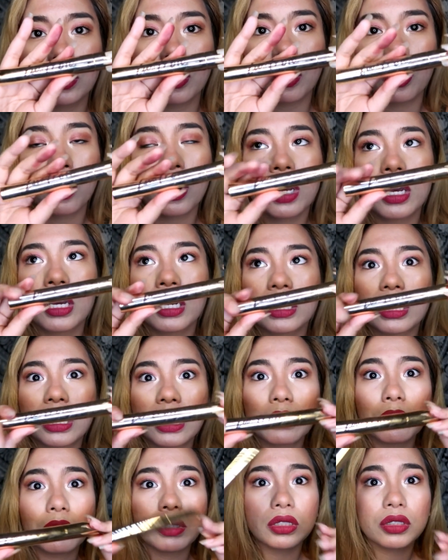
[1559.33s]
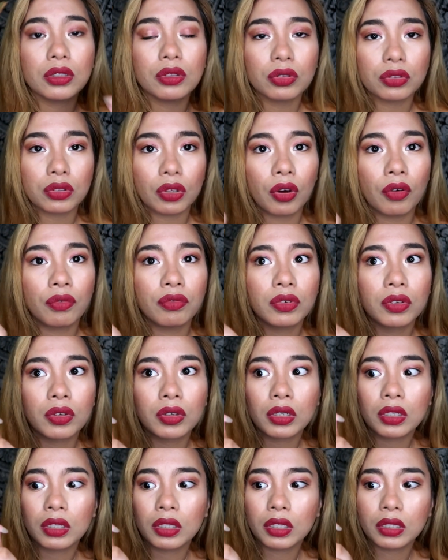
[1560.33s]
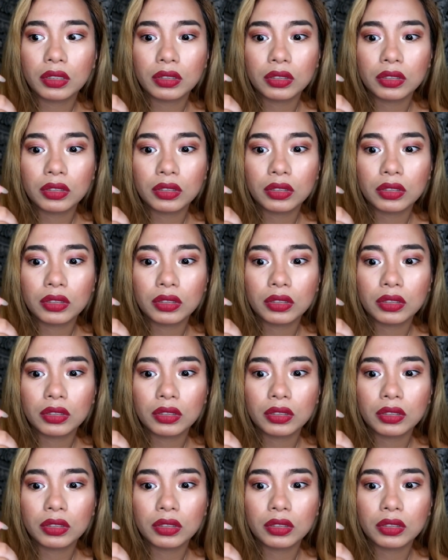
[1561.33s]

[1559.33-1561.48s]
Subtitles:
to. Gagamitin ko to for